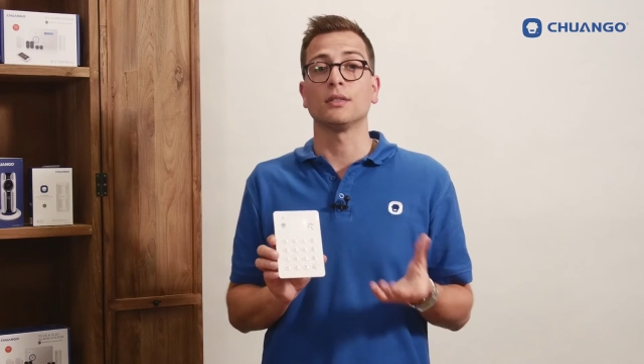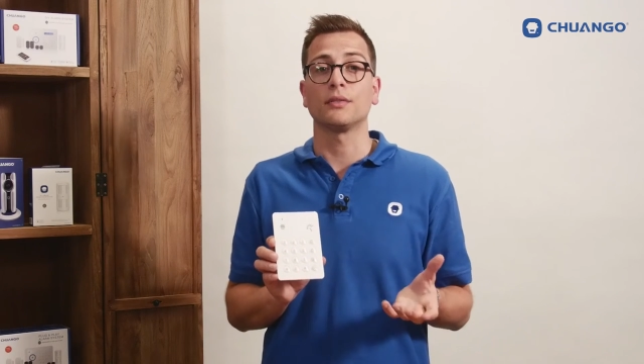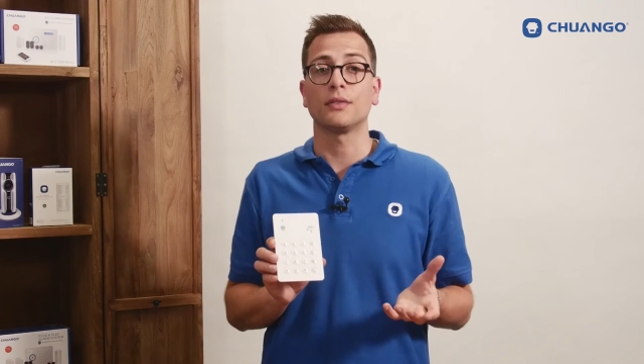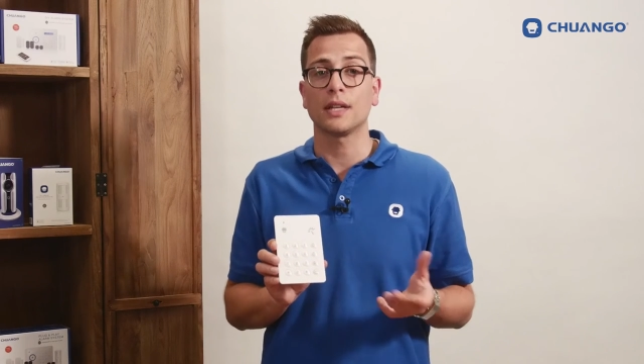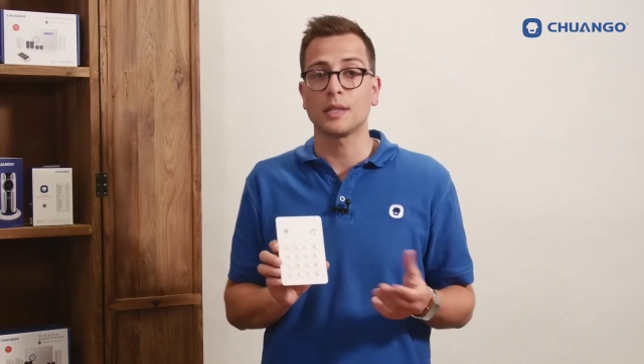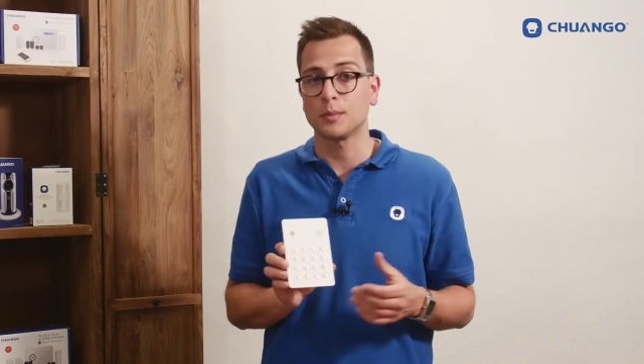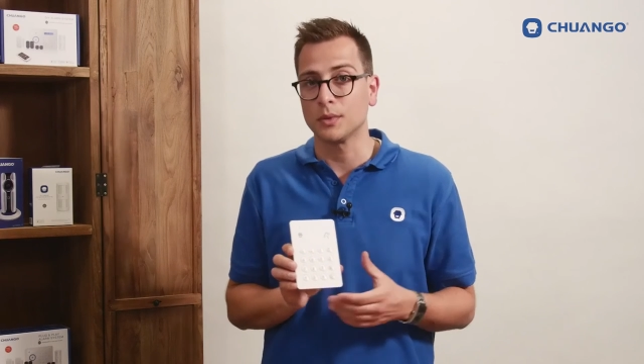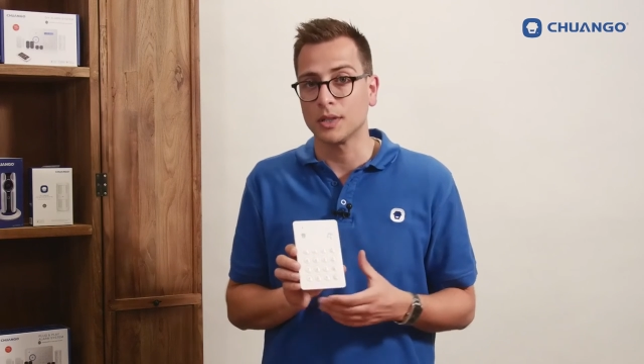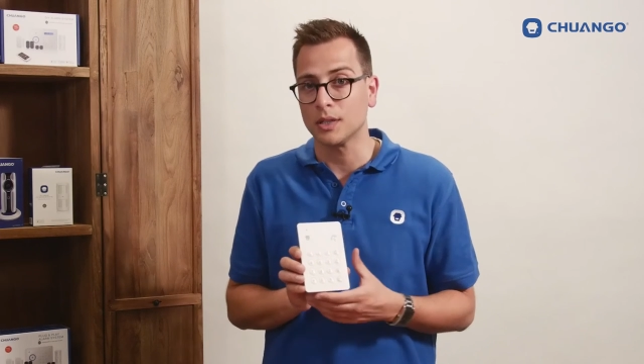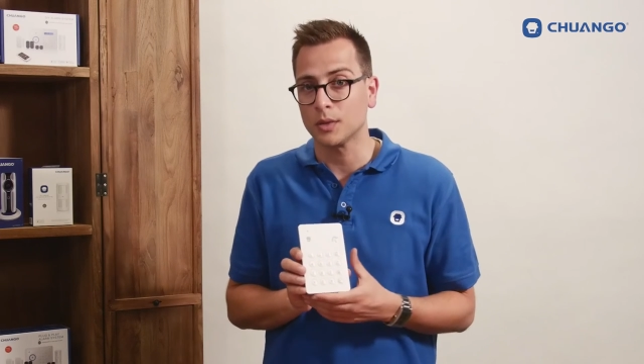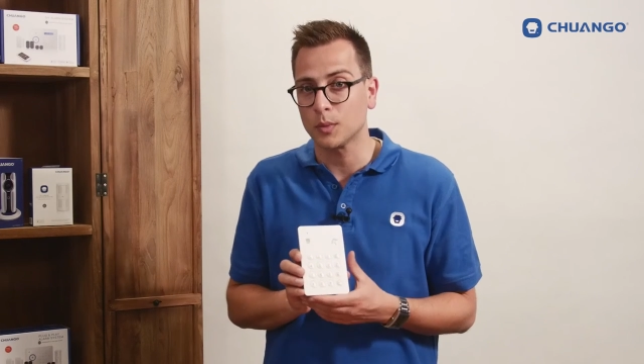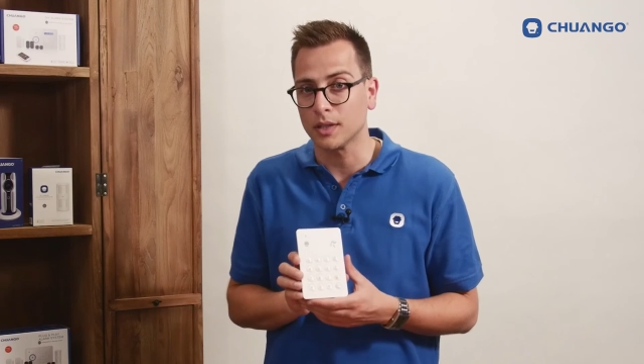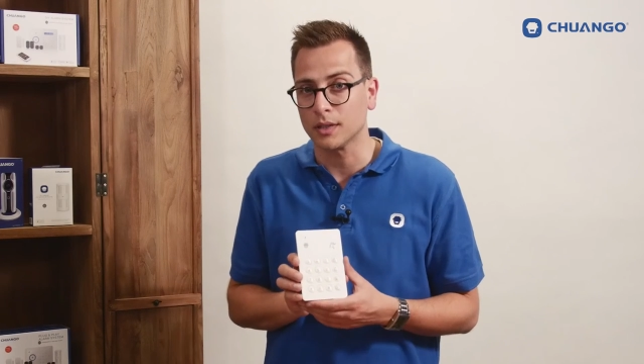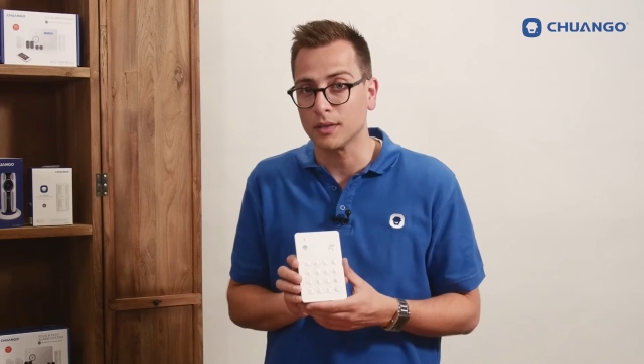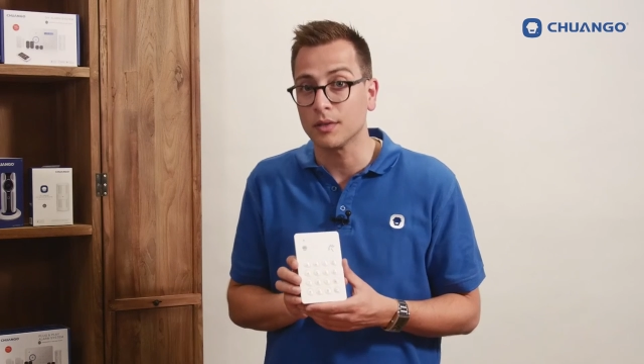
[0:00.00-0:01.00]
Facebook and
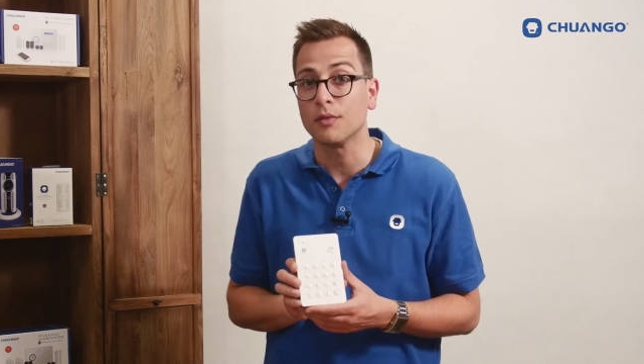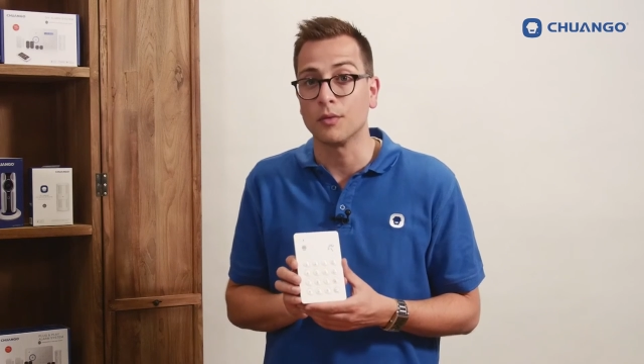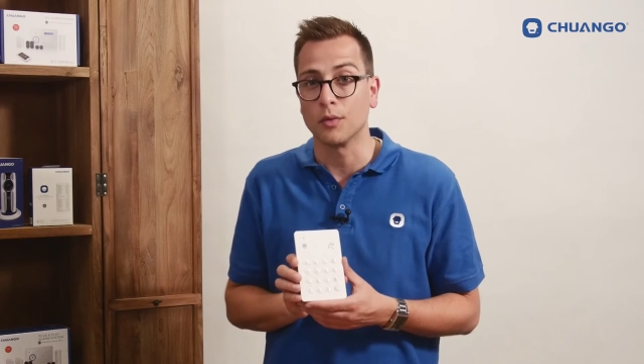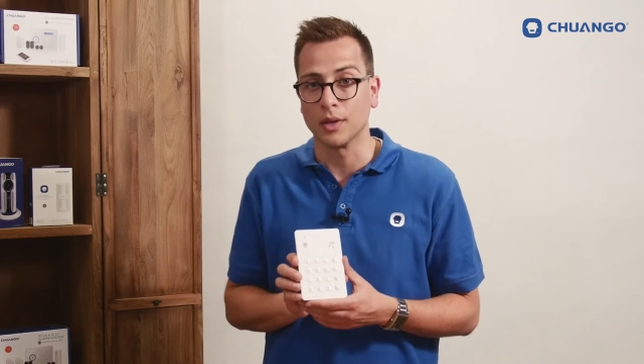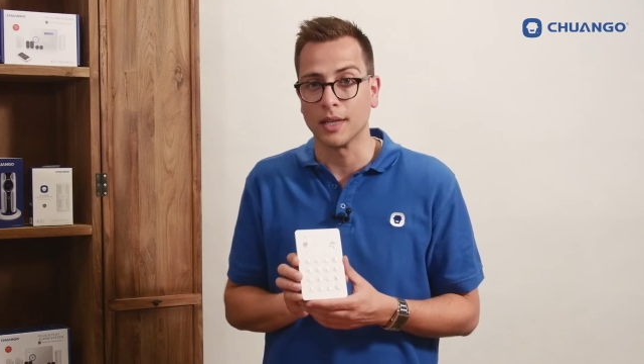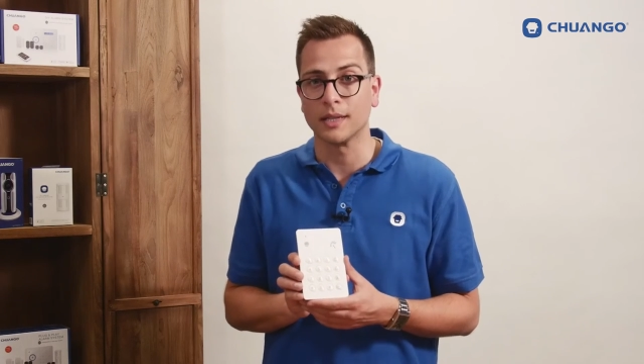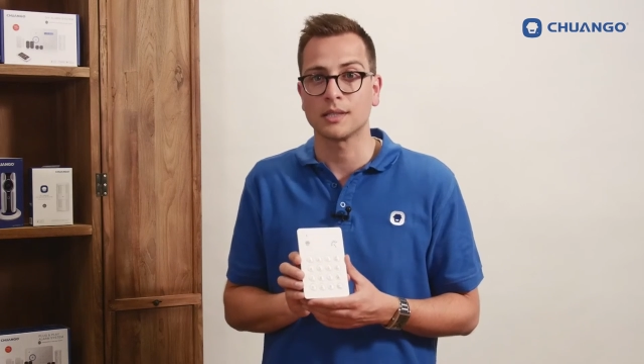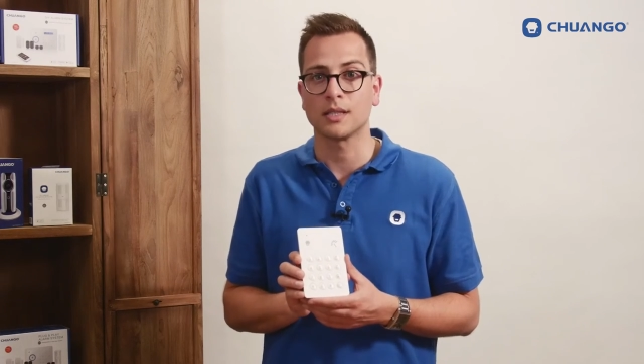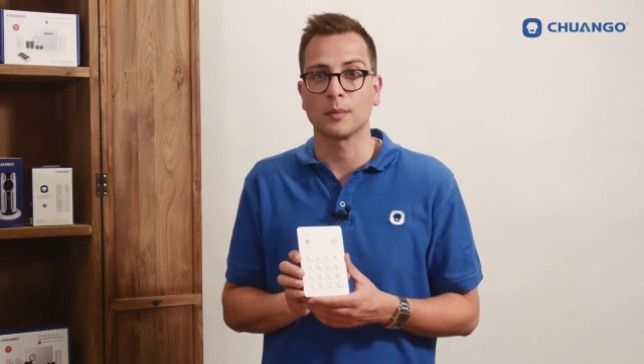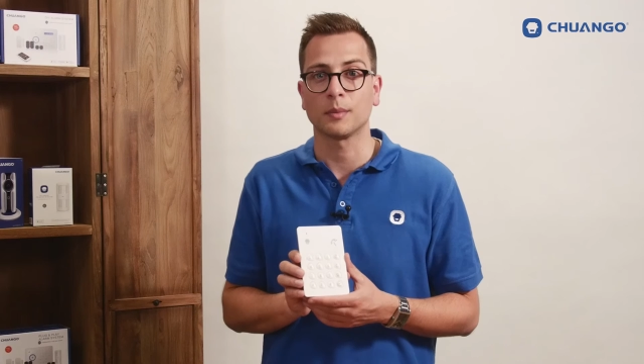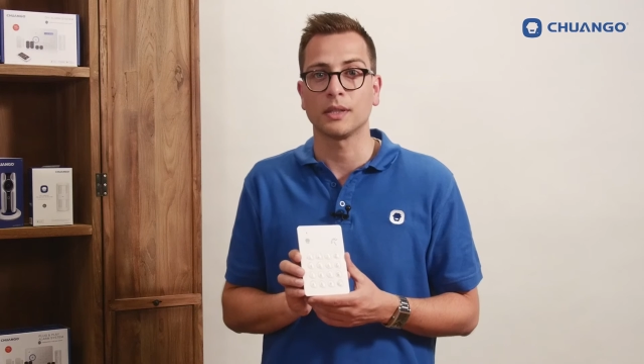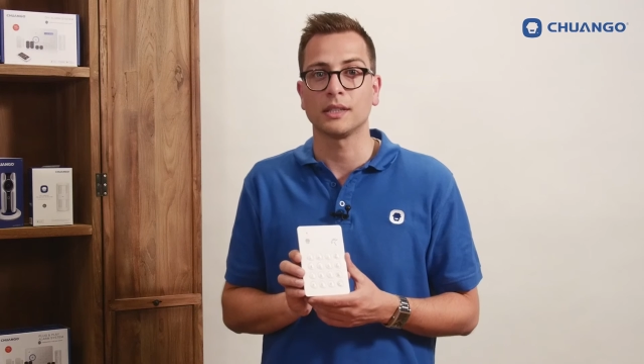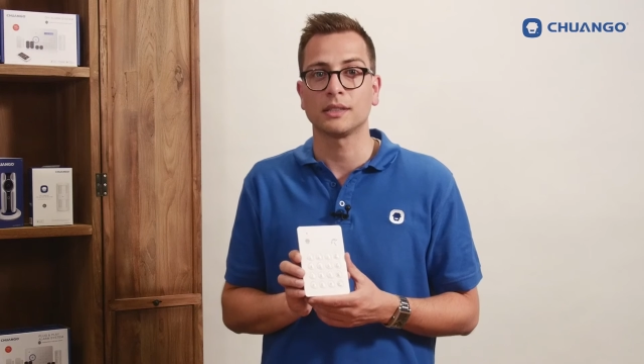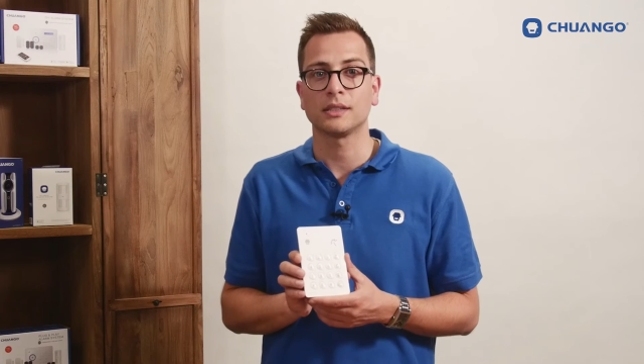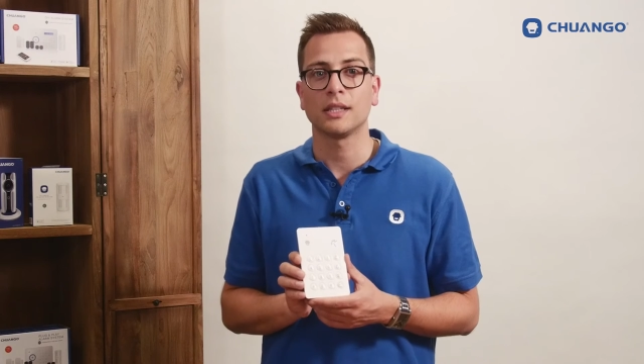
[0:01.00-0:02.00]
Twitter for latest
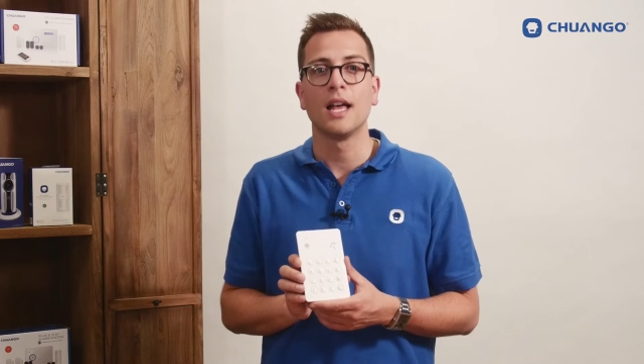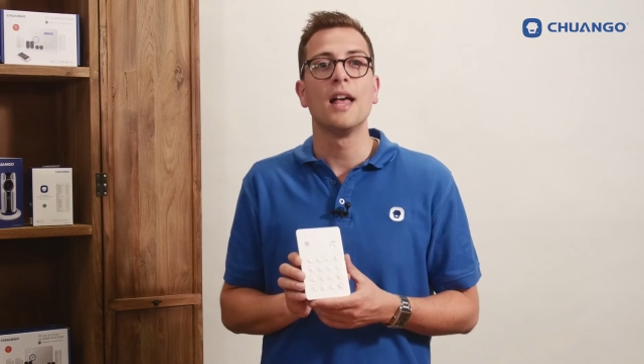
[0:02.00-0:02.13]
updates.